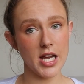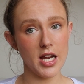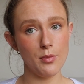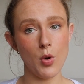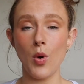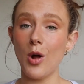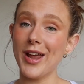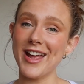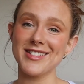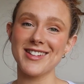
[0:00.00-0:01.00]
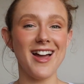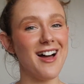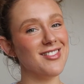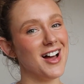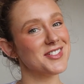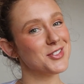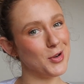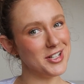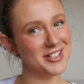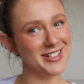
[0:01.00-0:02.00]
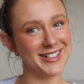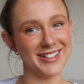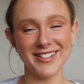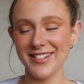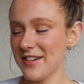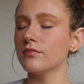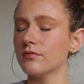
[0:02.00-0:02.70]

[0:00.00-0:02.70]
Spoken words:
time while we answer our last question.